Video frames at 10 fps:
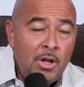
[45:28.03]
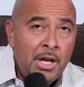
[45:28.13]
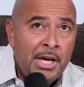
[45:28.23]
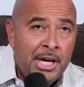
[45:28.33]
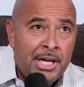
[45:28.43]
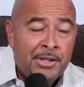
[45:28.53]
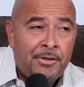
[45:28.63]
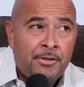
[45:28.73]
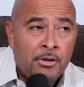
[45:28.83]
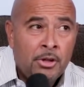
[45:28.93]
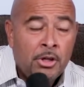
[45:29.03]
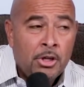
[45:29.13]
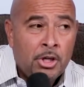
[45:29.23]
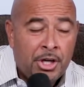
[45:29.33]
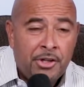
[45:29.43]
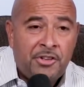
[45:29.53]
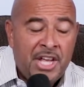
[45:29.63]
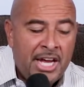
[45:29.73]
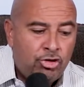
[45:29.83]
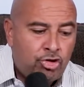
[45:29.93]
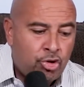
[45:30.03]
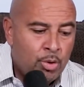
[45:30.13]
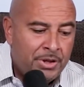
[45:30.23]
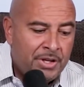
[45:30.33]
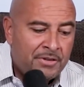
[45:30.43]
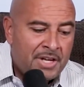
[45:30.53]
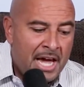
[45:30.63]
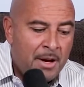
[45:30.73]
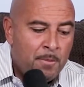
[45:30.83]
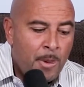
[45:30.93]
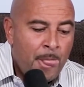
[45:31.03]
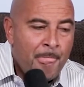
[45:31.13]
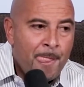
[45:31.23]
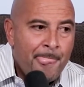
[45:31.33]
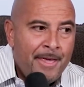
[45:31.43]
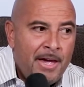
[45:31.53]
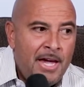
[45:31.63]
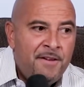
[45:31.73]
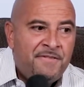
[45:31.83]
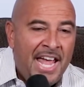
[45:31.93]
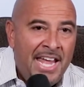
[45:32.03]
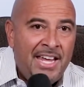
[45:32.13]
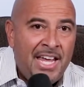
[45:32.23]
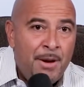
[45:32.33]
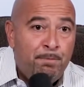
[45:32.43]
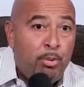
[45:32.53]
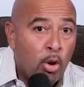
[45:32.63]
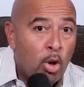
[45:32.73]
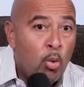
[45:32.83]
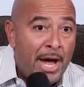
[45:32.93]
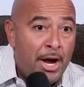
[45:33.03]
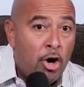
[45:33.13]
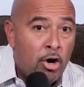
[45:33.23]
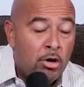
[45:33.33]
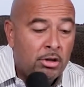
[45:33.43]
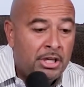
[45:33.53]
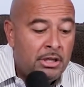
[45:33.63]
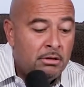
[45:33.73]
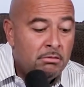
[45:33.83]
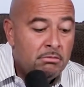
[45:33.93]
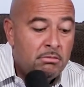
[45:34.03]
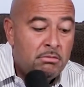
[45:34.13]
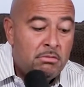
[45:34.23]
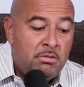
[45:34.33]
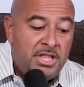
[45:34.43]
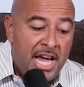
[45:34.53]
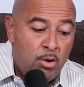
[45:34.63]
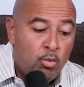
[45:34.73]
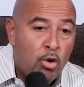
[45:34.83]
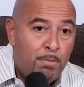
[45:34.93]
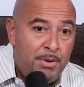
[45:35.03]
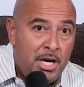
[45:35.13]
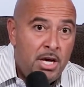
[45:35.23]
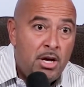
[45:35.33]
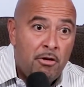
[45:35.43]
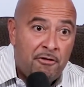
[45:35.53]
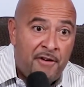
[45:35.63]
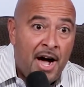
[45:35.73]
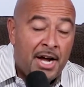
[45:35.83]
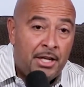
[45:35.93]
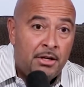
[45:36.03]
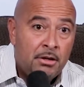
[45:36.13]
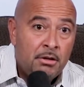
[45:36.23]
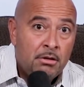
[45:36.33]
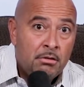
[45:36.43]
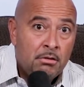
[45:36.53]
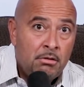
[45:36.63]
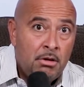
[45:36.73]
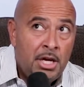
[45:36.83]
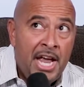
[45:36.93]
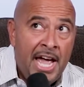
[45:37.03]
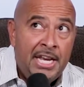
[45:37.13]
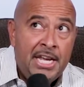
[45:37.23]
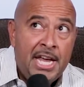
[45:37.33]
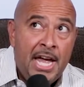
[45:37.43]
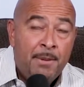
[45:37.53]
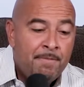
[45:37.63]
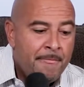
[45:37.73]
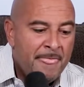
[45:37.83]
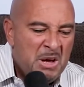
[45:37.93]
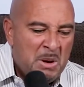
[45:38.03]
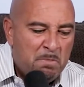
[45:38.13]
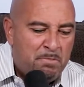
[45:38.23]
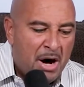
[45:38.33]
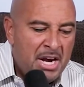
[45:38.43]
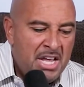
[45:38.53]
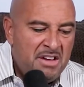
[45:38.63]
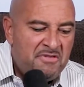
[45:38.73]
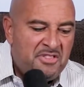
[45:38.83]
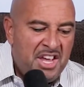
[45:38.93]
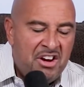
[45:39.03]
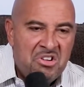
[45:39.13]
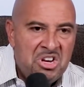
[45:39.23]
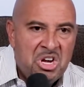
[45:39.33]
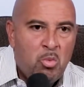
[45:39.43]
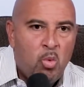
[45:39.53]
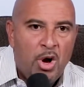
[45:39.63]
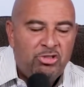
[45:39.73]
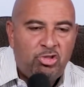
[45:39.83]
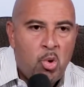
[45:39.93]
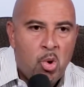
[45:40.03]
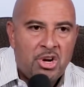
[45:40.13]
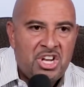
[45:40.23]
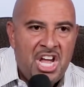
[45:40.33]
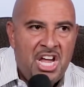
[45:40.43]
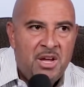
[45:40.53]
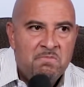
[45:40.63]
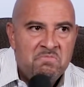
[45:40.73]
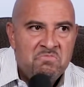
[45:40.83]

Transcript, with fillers: is going to stand true in this game. If they can pull away early, they will be fine in any game. But if they're in a one score game